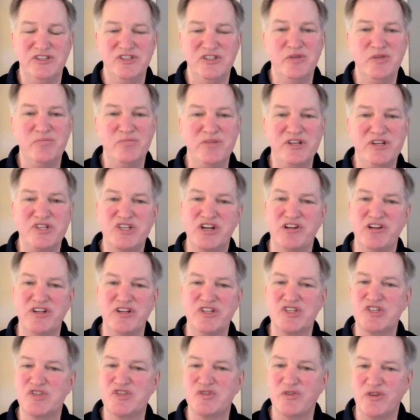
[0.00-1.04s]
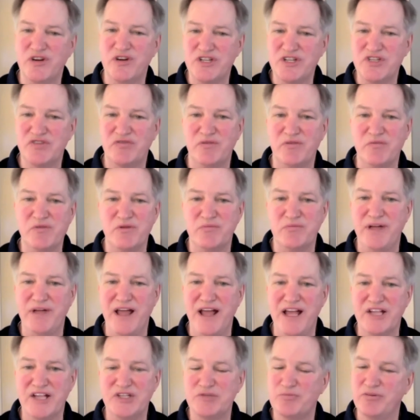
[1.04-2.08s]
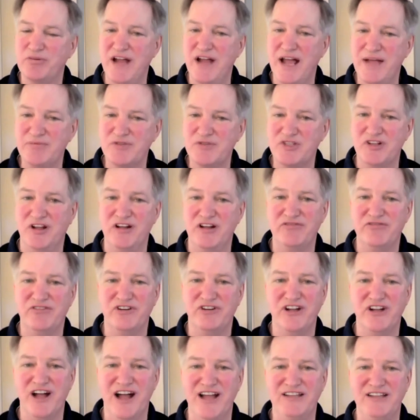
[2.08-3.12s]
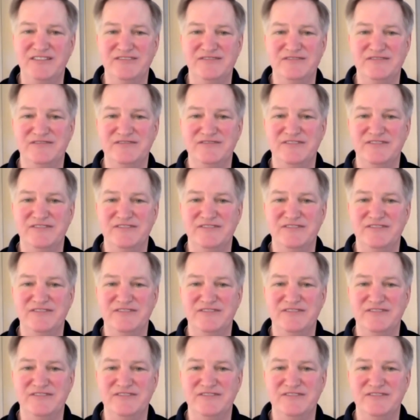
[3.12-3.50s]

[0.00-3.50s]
You'll be sharing stories from your past, perhaps long forgotten.